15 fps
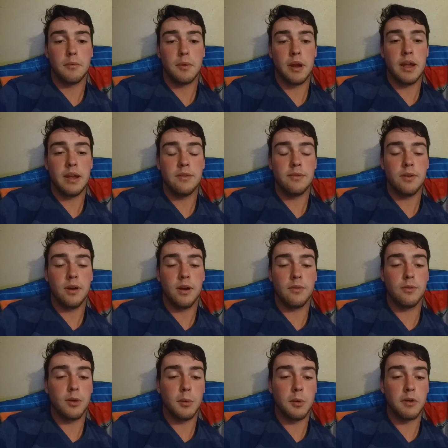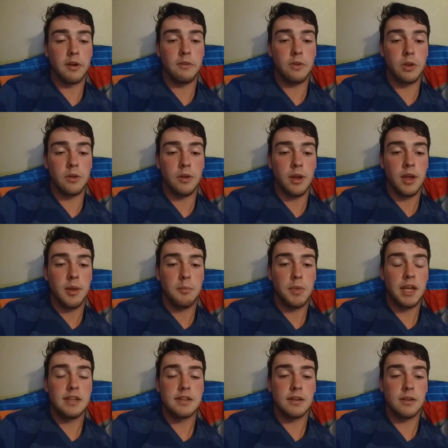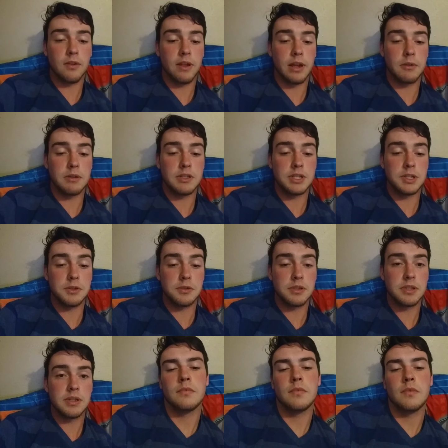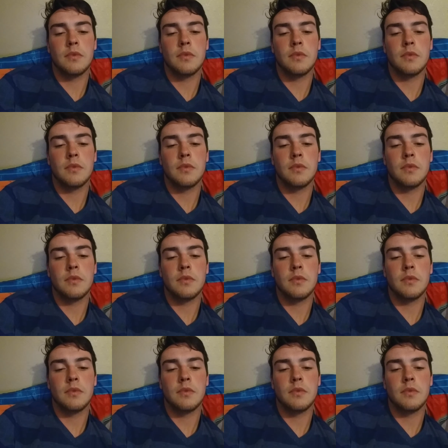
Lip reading: rave, or formal review based on the language used.